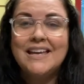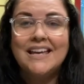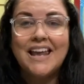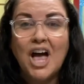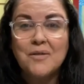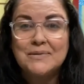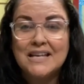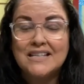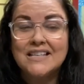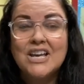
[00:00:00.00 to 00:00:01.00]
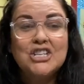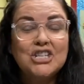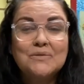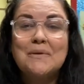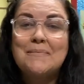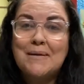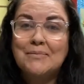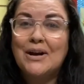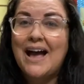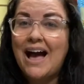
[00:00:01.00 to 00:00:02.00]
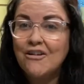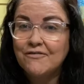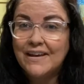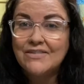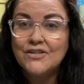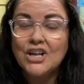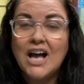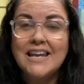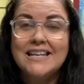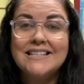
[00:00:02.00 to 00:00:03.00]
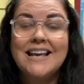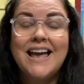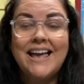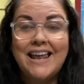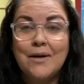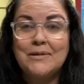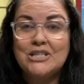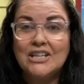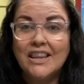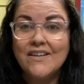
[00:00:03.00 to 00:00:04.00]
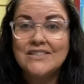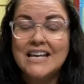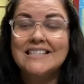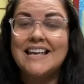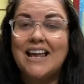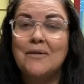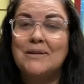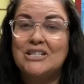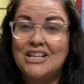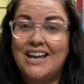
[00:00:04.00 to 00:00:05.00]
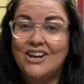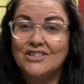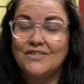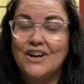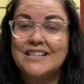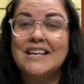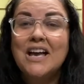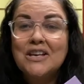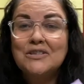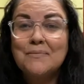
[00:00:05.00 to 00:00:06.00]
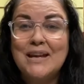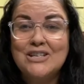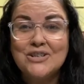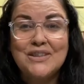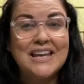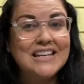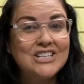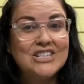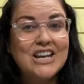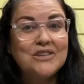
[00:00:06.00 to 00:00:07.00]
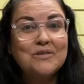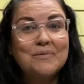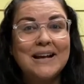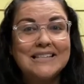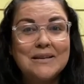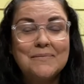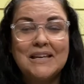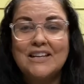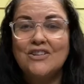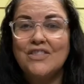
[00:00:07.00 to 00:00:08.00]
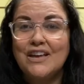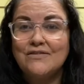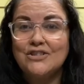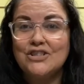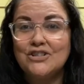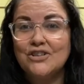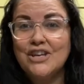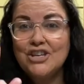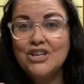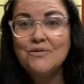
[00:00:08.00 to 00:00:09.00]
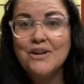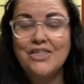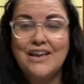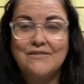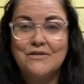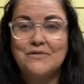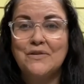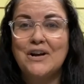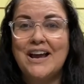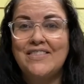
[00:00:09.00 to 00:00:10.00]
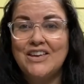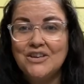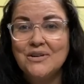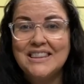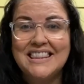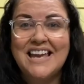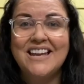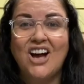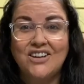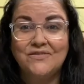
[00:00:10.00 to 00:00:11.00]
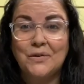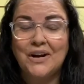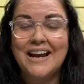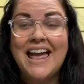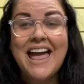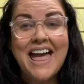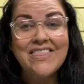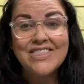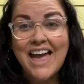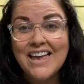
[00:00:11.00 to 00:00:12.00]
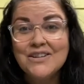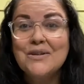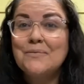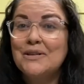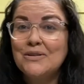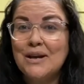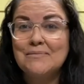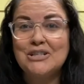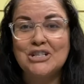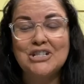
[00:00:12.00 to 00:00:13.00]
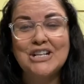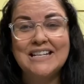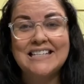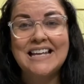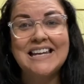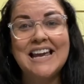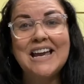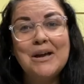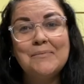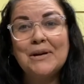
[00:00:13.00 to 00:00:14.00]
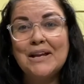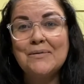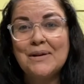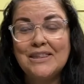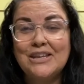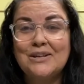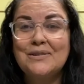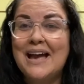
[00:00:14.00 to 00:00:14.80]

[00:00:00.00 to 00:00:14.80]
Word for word: It helps us just remember how faithful God is and how much he loves us and how much he cares for us. So make sure that each day you write something in your thankful journal that you are thankful for and that you can thank God for. And then when you come to church on Sunday, bring it with you.